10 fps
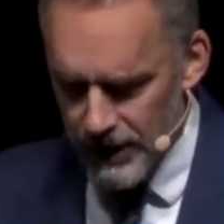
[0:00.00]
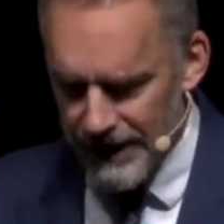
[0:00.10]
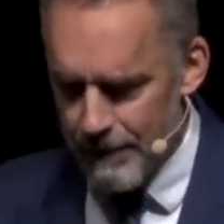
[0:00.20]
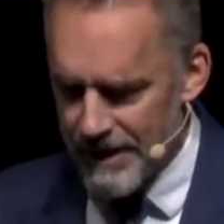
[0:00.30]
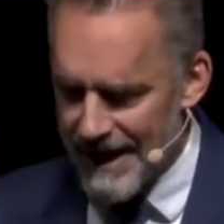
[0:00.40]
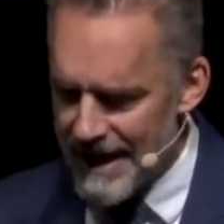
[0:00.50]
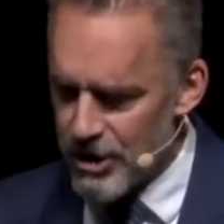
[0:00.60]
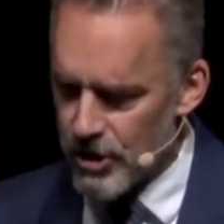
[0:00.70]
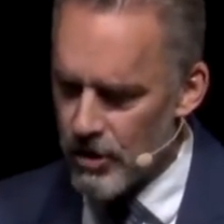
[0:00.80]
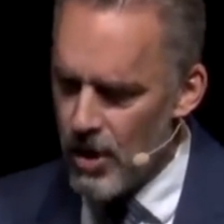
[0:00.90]
a
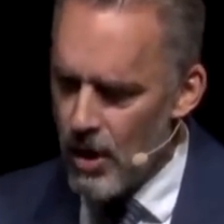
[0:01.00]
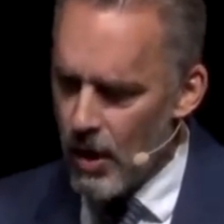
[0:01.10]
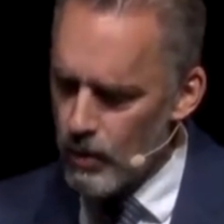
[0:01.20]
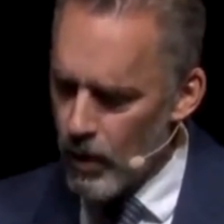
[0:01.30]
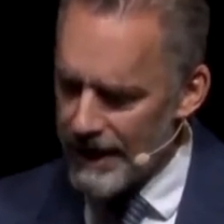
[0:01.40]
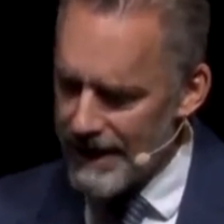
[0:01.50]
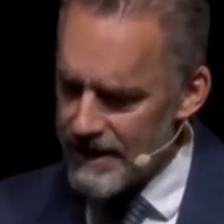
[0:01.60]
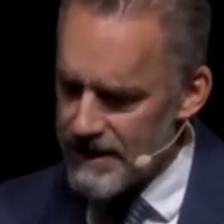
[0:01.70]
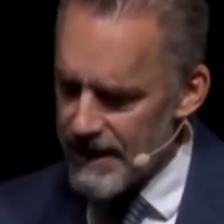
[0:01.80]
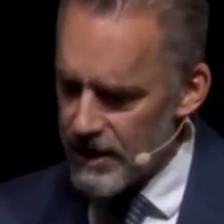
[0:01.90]
limitation on what it
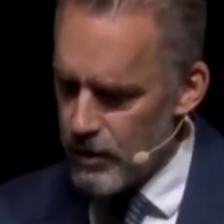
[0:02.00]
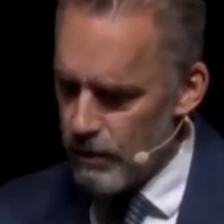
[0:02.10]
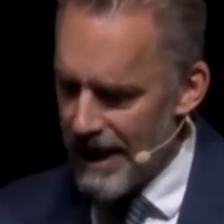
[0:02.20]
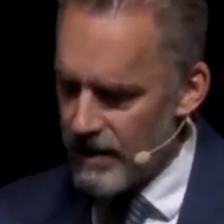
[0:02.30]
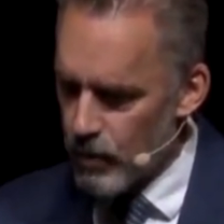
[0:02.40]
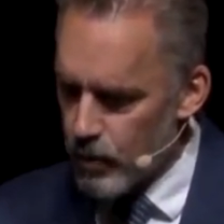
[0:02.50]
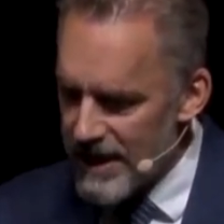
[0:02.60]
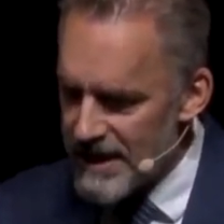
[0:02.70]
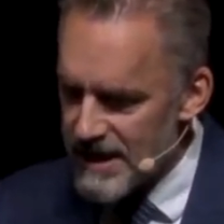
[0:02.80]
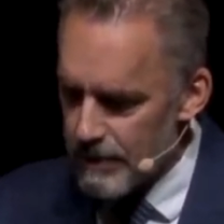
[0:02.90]
is that you might
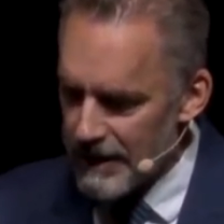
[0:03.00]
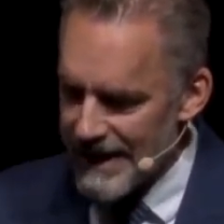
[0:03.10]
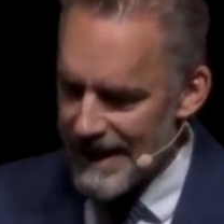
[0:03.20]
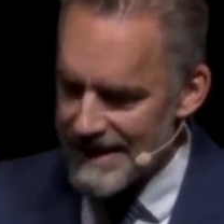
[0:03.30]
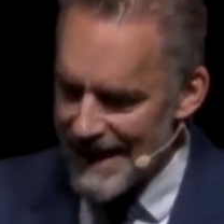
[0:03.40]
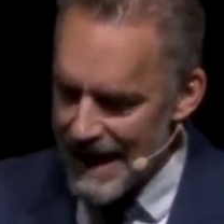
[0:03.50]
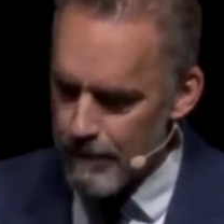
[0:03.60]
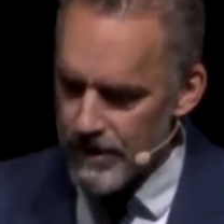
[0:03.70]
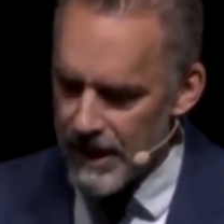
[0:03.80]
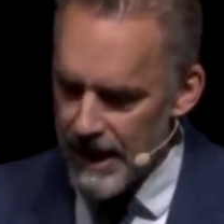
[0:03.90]
reasonably
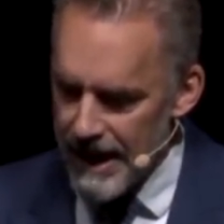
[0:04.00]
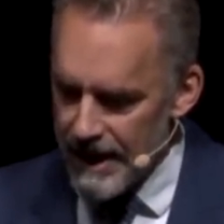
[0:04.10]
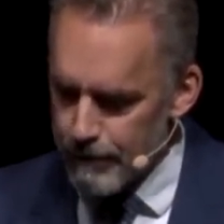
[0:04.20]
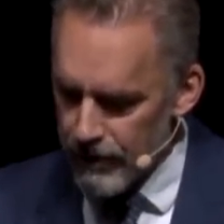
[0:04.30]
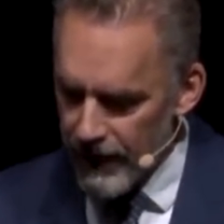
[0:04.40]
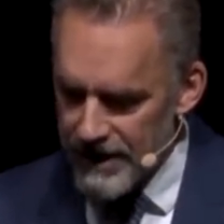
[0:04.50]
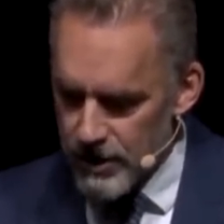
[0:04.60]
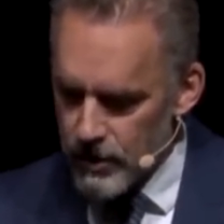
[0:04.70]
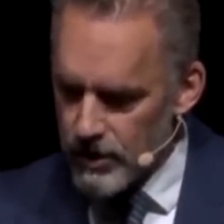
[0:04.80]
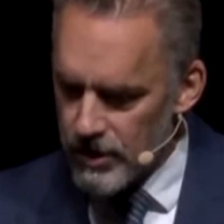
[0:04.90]
attempt, it provides a
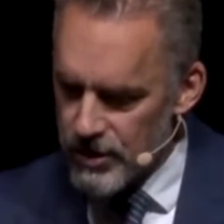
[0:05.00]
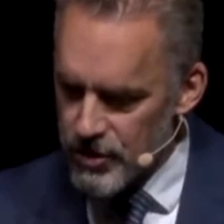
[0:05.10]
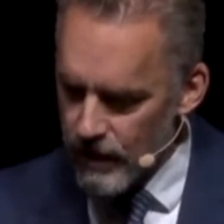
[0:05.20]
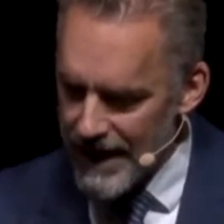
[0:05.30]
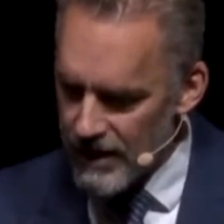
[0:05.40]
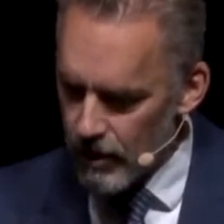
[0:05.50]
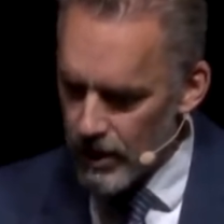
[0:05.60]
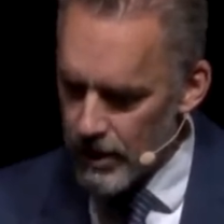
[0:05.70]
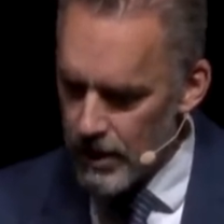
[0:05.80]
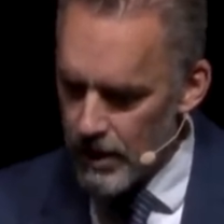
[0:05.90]
good constraint
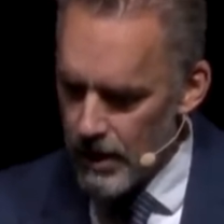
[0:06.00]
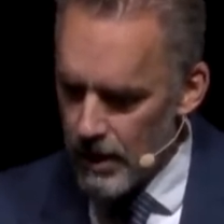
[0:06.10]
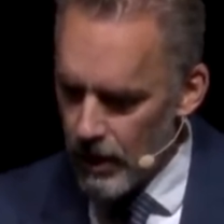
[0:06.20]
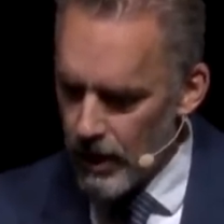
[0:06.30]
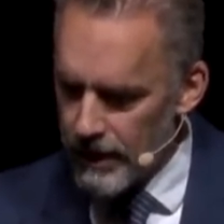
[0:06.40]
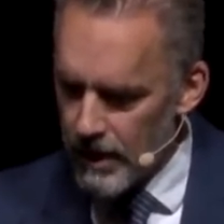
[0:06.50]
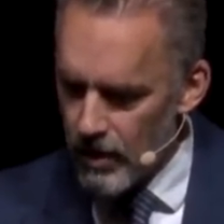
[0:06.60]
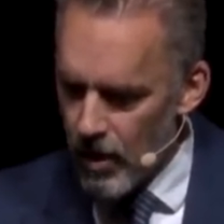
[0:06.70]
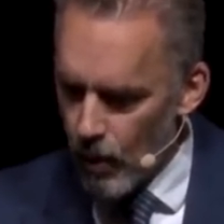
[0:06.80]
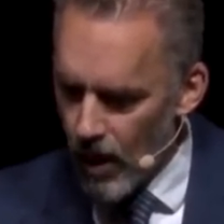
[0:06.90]
on
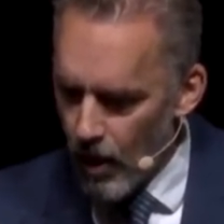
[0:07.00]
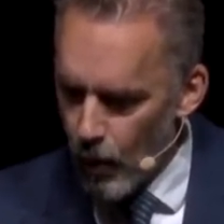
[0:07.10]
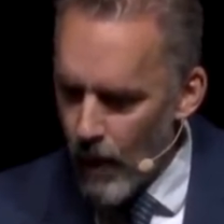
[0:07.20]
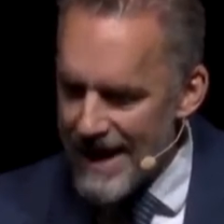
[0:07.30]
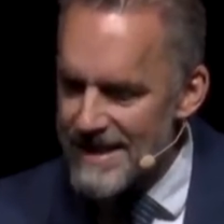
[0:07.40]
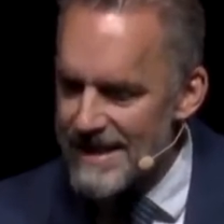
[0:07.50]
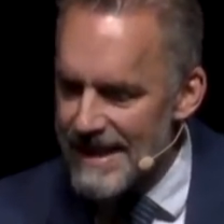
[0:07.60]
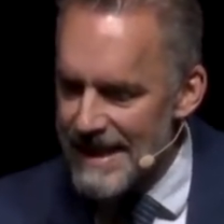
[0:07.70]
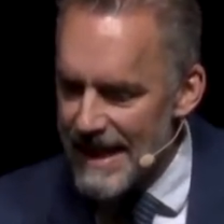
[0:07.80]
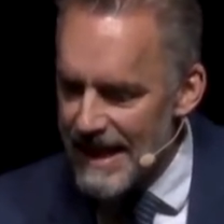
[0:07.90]

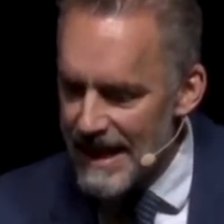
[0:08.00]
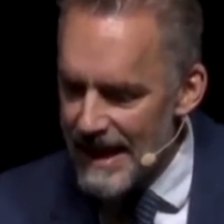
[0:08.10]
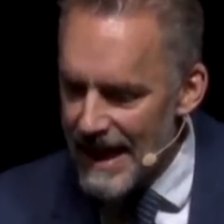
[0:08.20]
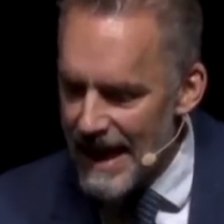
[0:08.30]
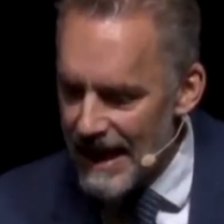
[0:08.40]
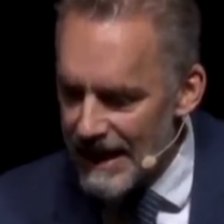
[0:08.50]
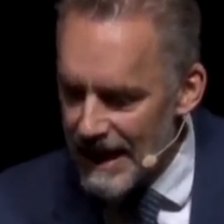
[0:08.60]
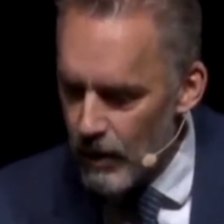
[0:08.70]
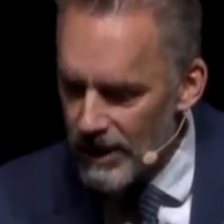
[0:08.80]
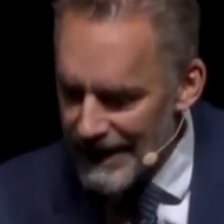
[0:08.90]
wasted
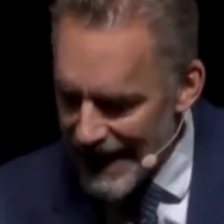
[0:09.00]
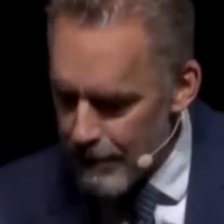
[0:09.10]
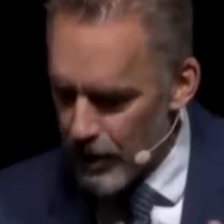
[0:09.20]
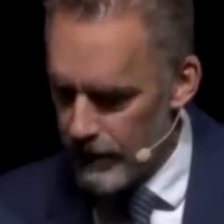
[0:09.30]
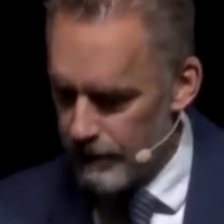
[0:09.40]
labor.